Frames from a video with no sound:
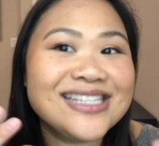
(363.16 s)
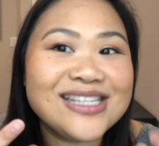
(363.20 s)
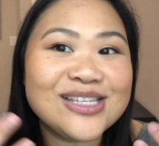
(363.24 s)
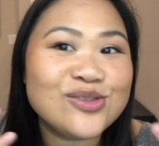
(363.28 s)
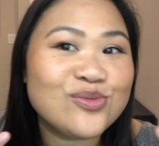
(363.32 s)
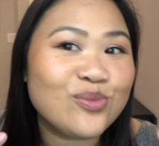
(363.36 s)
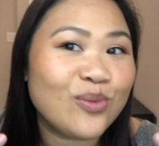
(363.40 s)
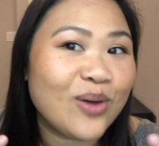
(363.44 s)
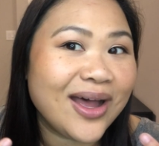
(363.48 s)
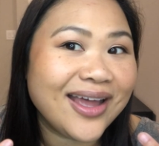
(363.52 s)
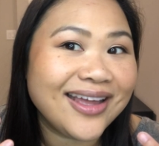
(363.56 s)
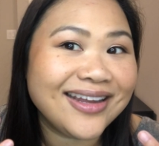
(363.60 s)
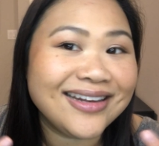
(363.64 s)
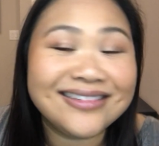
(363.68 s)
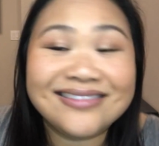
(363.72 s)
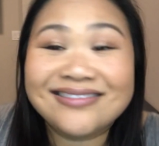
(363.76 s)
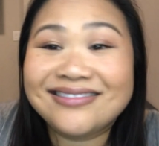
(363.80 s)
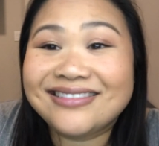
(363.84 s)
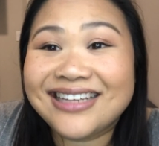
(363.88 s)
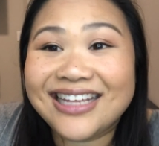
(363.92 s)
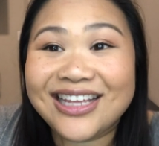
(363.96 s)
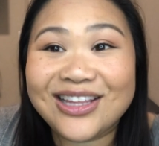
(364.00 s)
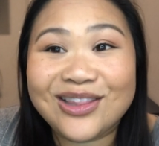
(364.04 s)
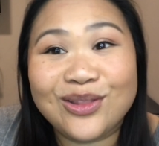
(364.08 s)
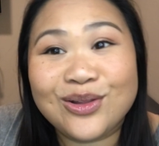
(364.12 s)
is what
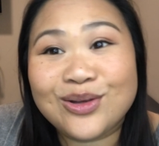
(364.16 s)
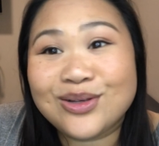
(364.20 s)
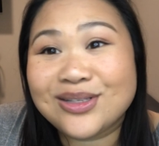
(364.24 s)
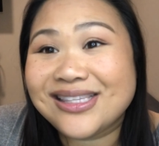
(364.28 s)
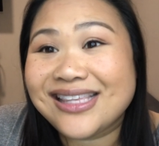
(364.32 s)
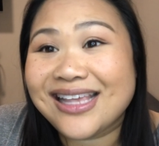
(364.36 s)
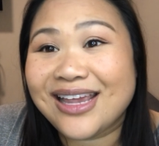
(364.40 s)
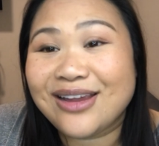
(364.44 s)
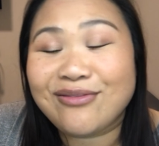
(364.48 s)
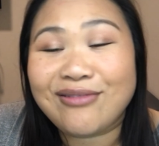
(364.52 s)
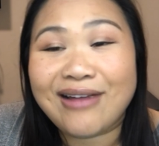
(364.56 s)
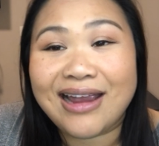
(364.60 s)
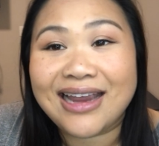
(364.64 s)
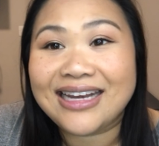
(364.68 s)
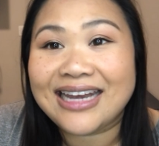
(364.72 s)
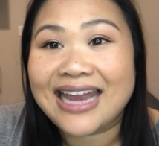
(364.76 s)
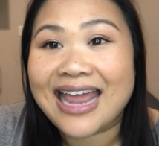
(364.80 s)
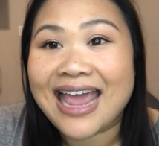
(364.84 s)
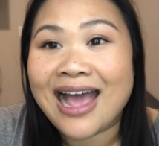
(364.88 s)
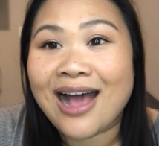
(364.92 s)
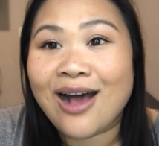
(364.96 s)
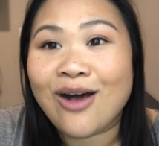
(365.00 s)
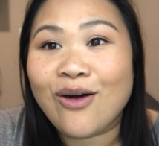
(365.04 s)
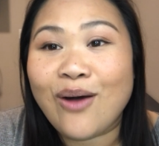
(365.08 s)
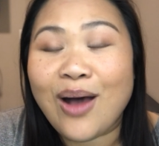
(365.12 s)
it looks like right
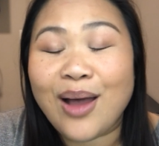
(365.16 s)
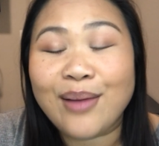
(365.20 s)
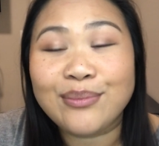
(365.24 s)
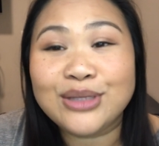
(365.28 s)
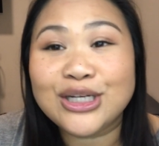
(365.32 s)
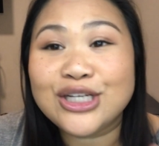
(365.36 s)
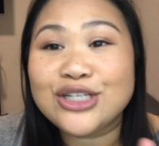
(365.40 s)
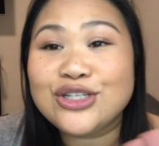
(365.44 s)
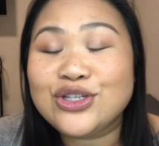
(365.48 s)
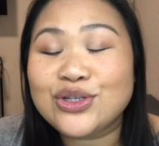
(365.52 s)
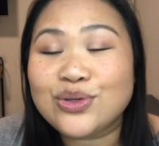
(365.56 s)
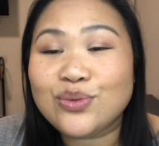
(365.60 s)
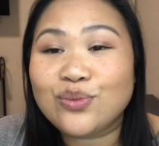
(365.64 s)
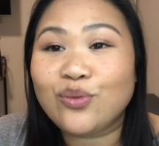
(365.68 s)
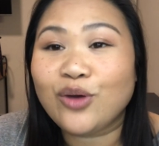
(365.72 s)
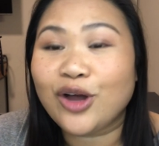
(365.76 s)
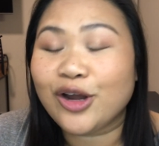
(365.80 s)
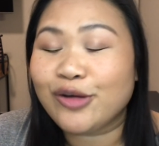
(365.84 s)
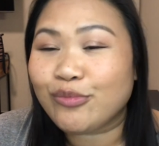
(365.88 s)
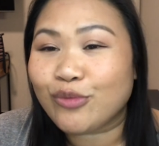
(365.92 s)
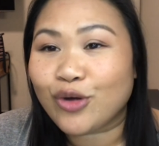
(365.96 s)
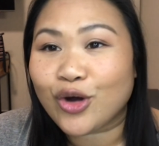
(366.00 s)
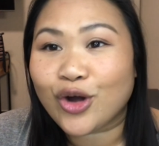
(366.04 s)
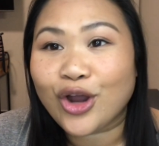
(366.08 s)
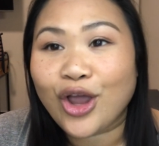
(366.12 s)
now. I'm gonna do
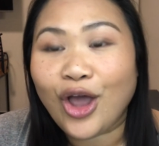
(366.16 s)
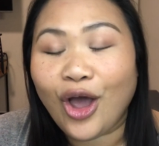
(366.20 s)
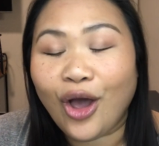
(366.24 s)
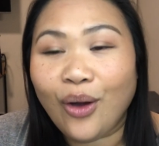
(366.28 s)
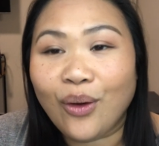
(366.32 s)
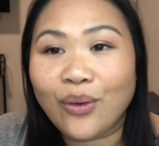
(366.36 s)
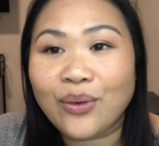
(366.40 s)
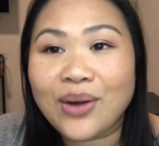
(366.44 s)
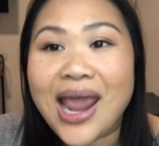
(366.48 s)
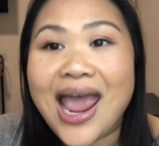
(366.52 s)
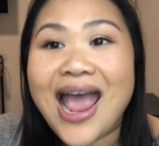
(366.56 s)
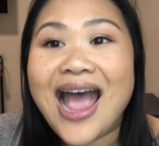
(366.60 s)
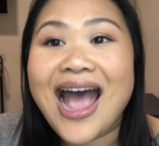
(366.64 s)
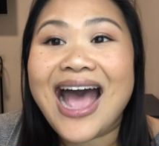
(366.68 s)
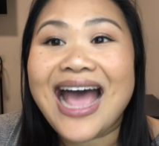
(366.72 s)
one more coat.